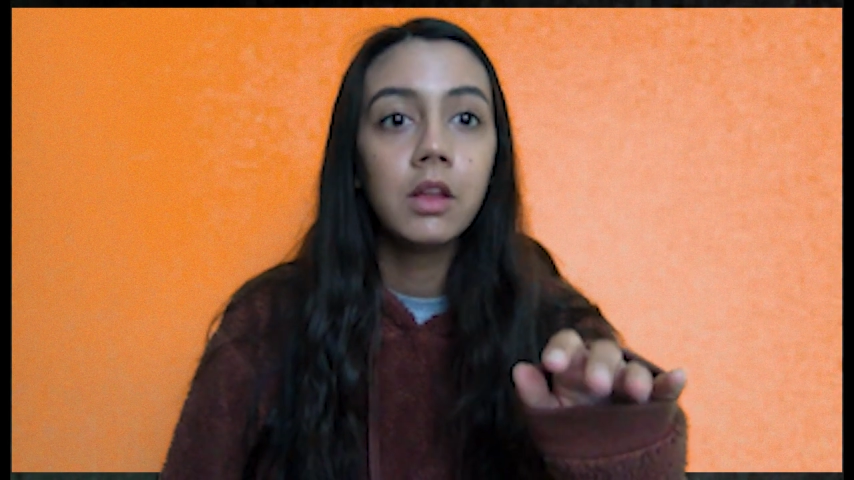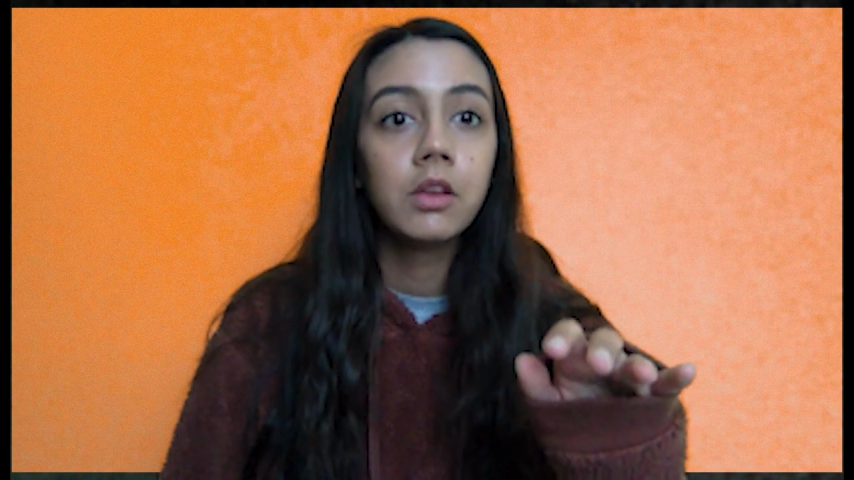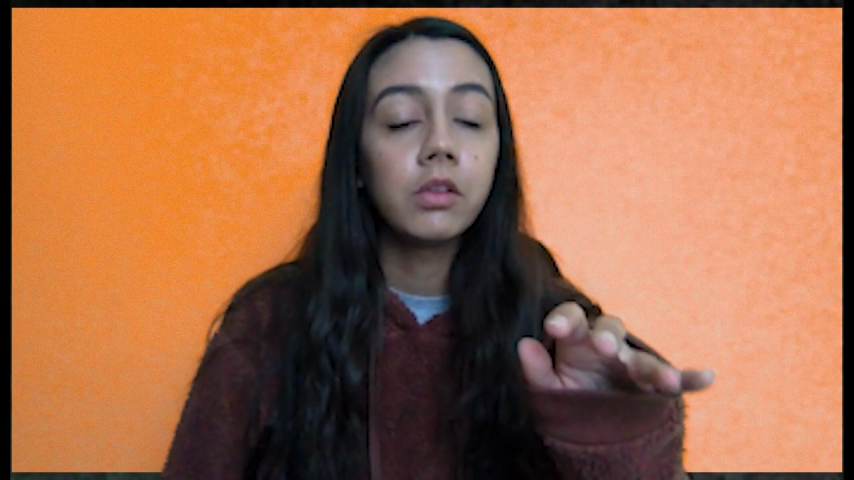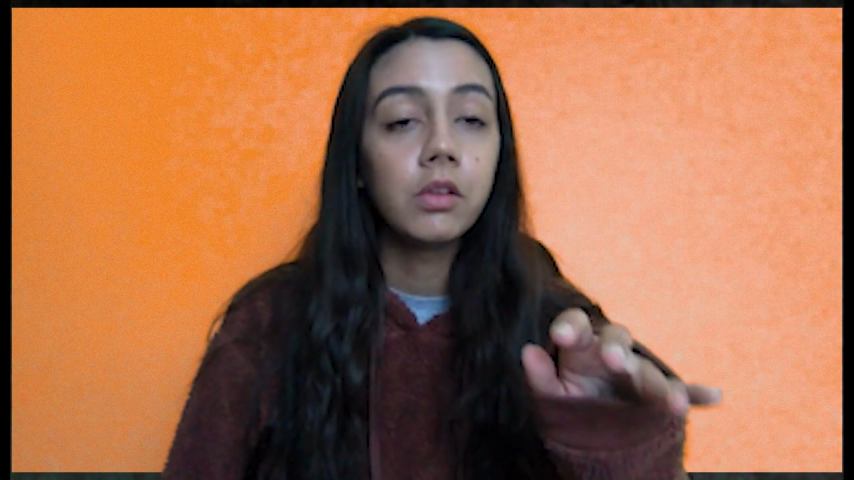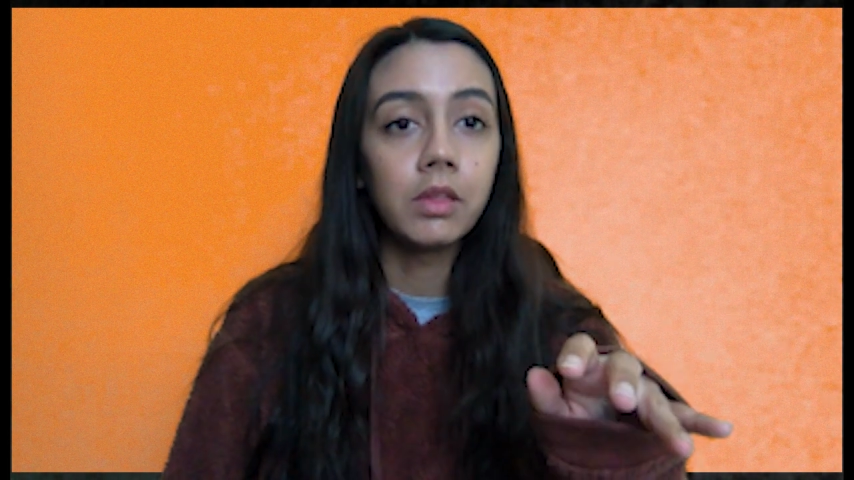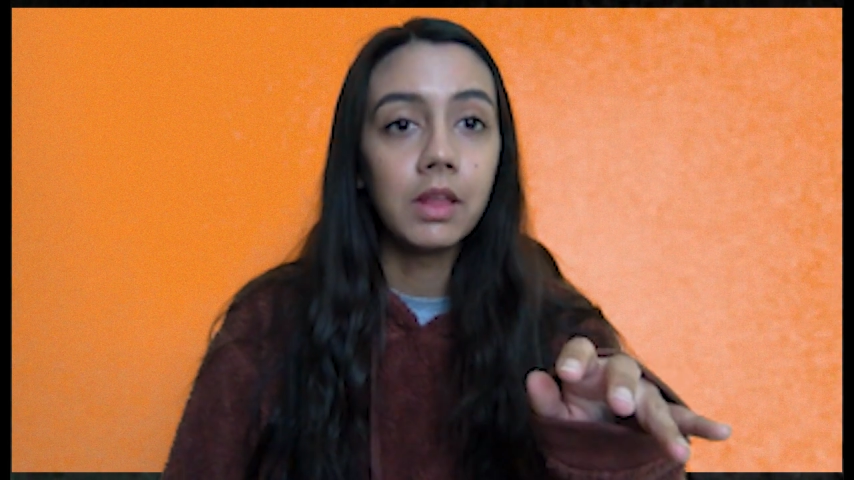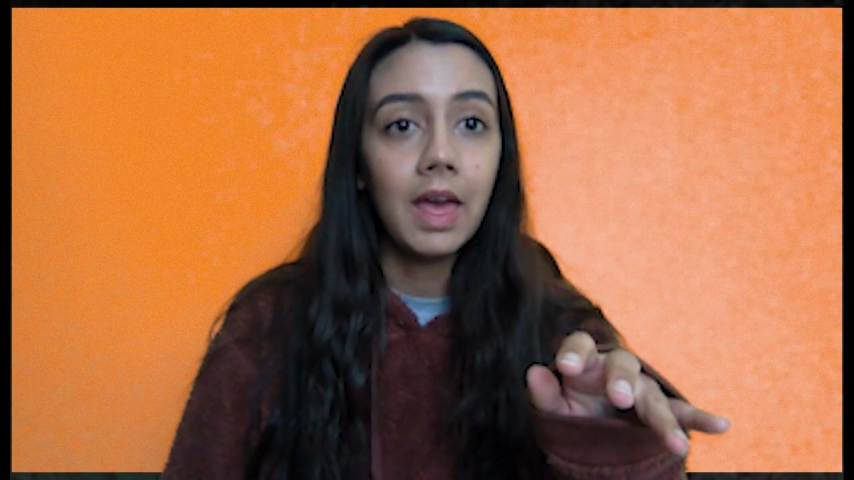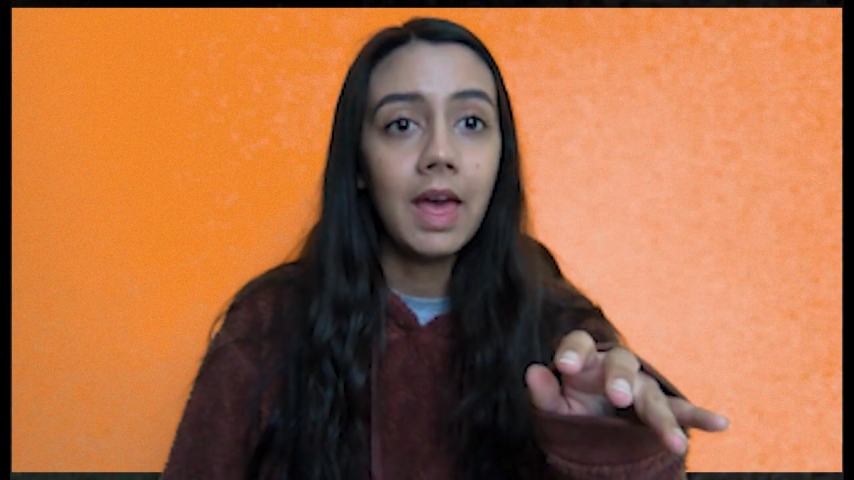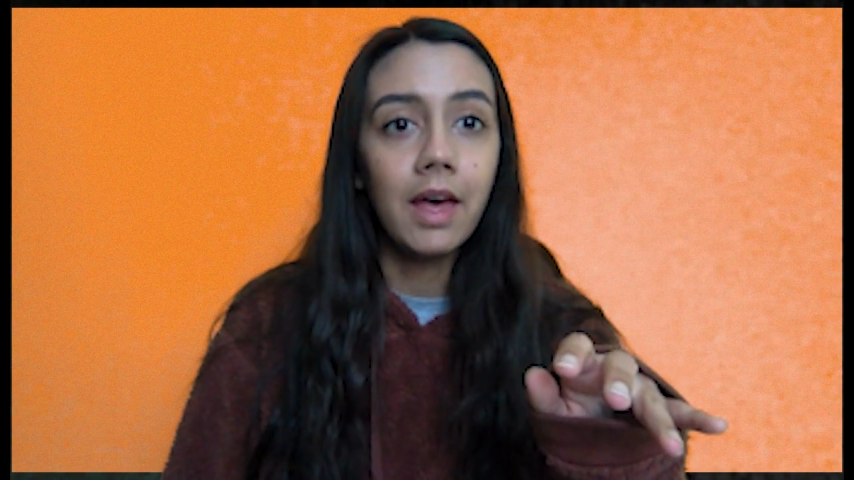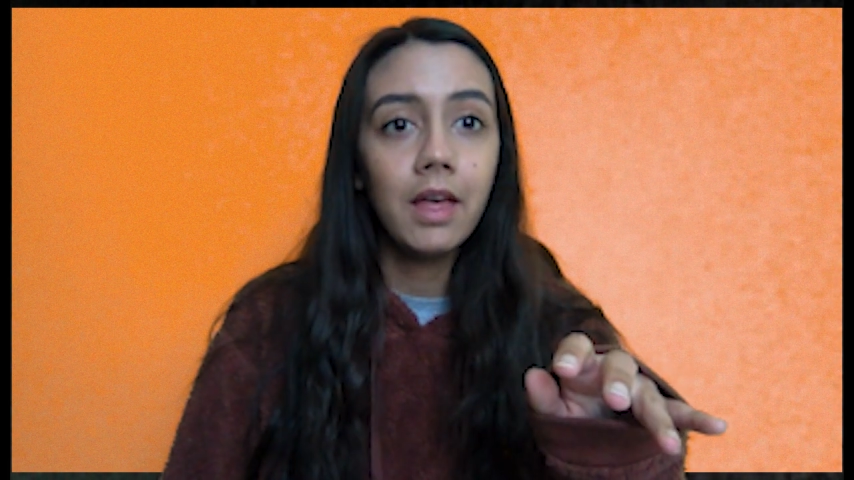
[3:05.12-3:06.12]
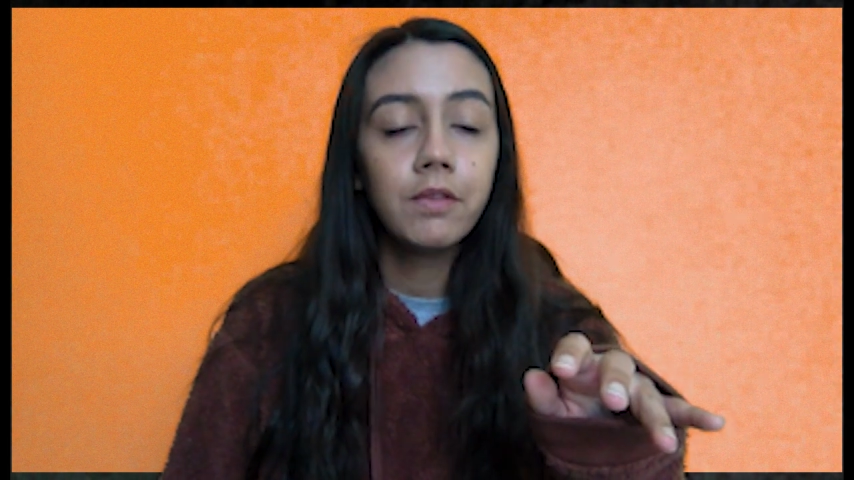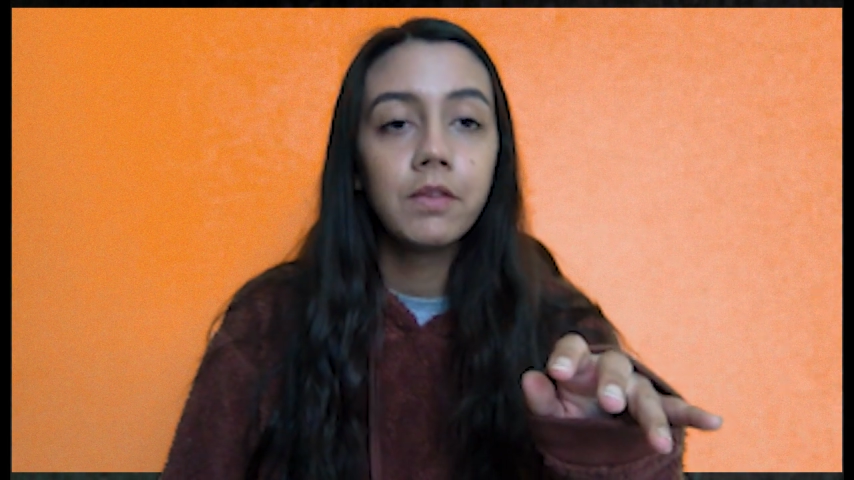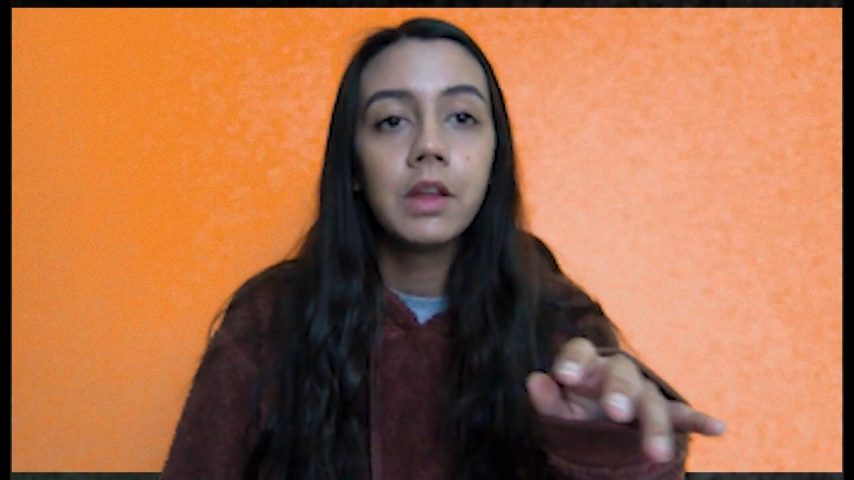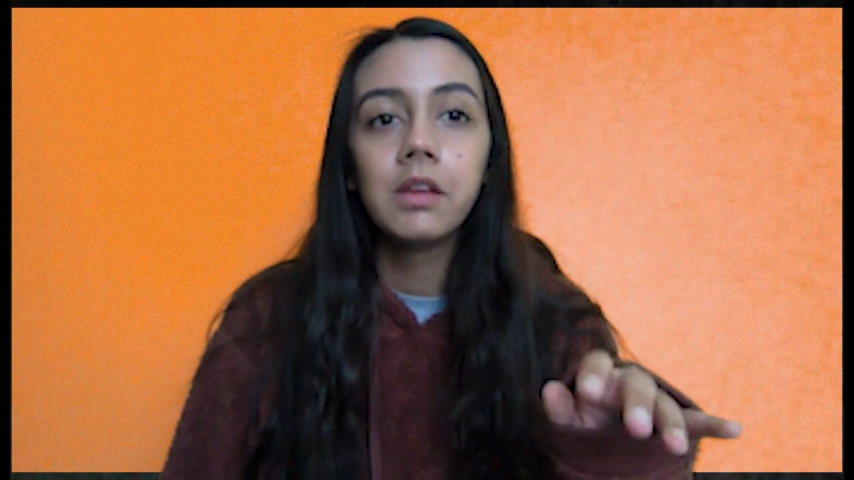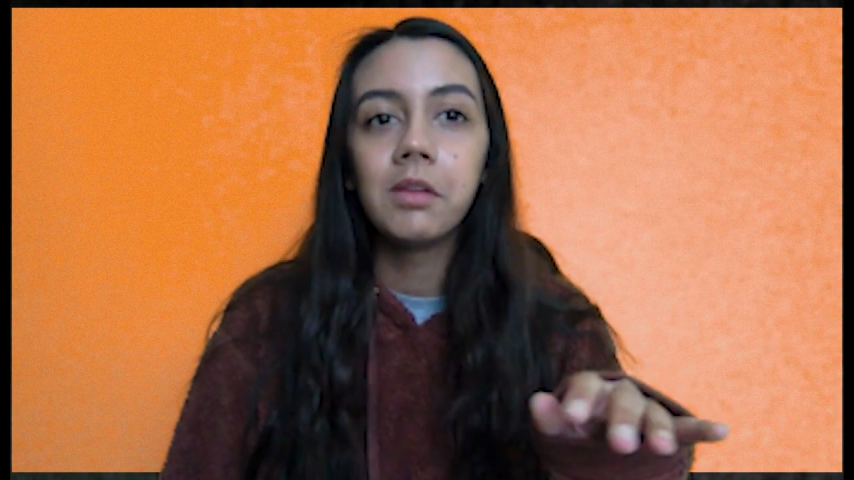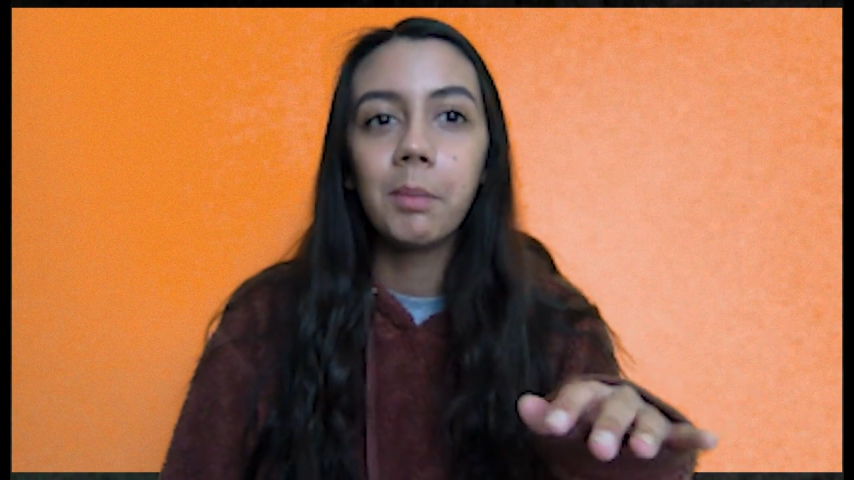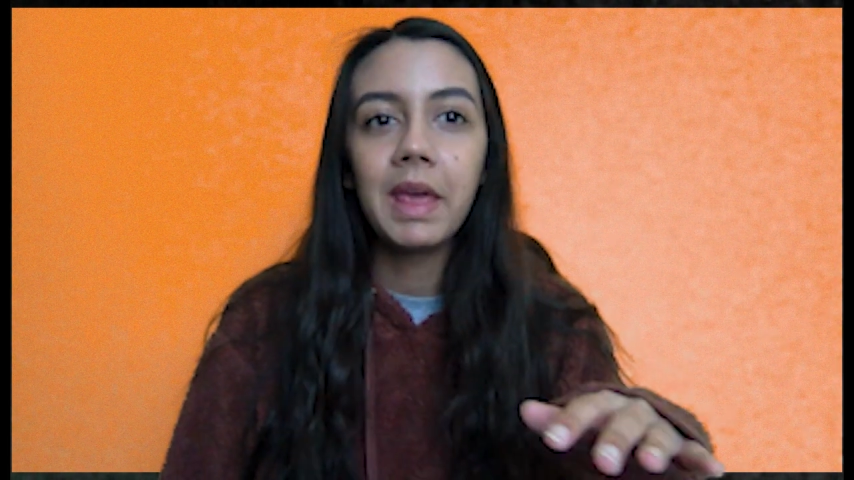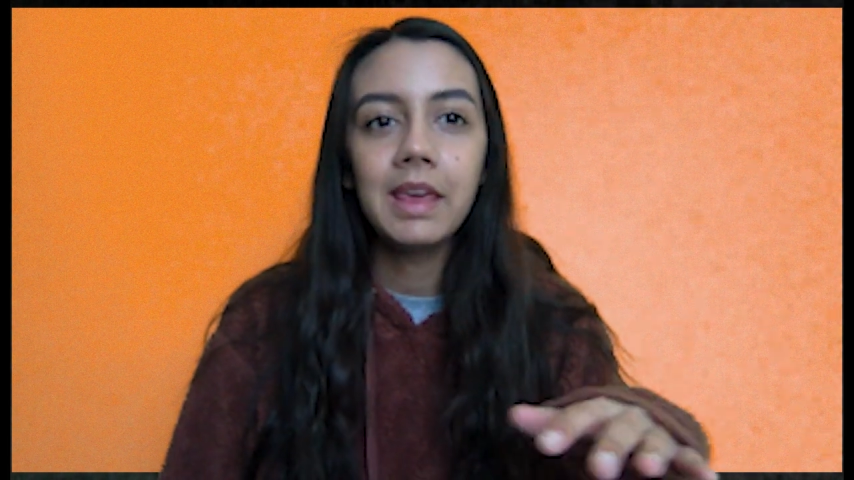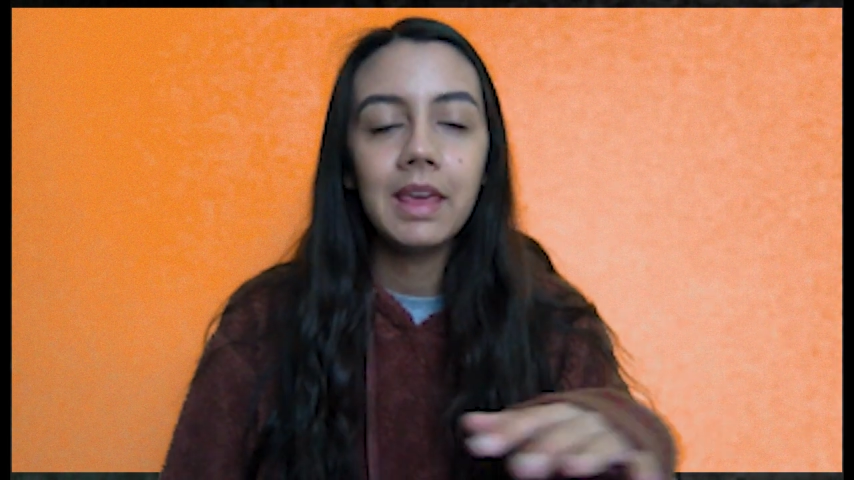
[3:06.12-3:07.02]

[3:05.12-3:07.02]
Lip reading: to the F, to make it